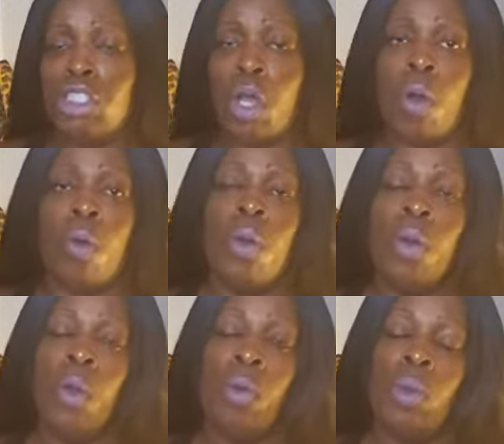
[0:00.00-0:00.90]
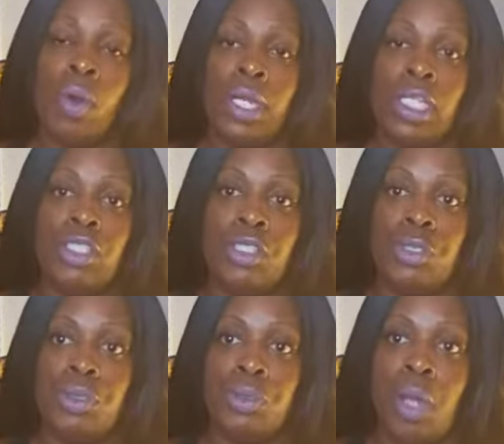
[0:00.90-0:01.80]
so I
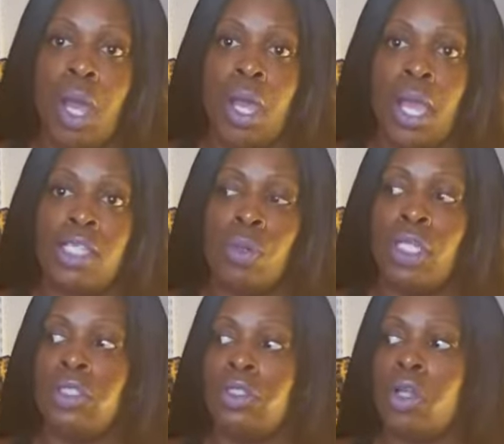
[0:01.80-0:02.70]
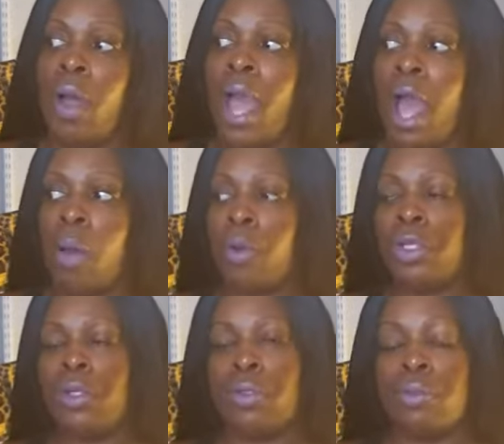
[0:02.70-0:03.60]
just wanted to know, how are
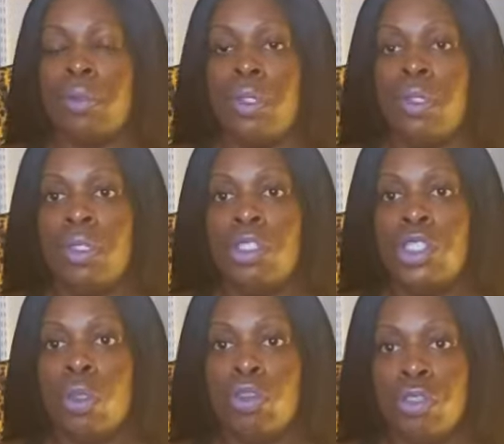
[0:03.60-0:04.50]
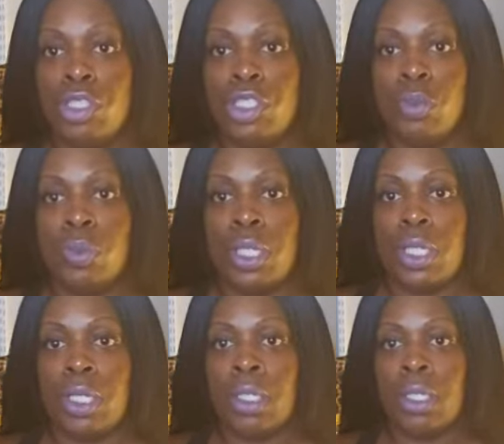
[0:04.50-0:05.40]
your children
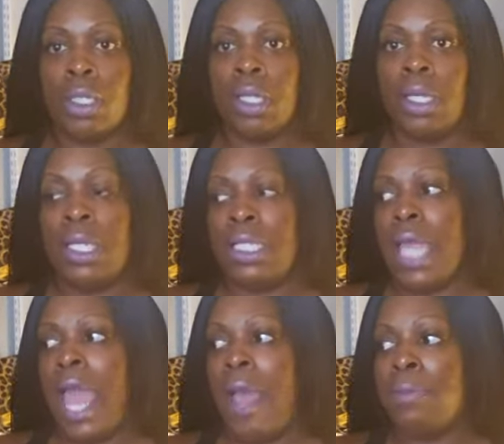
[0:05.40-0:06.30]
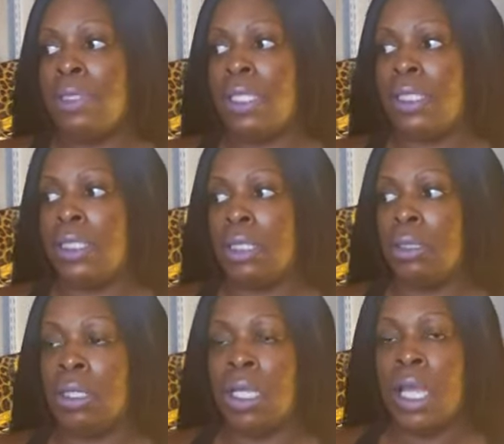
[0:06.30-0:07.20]
doing in his absence,
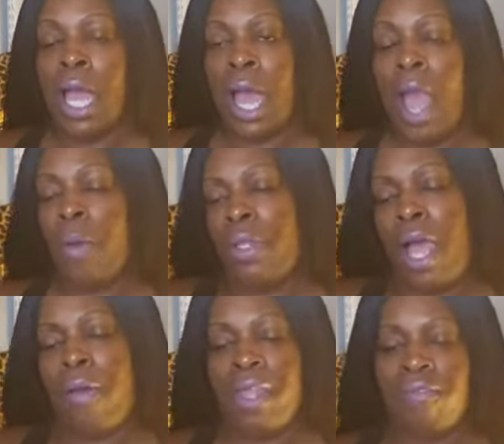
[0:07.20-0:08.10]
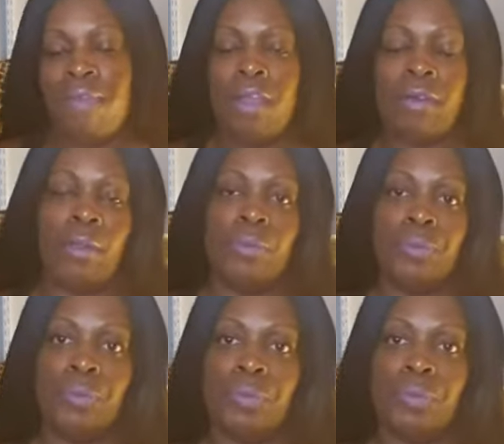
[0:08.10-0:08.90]
and how are they faring?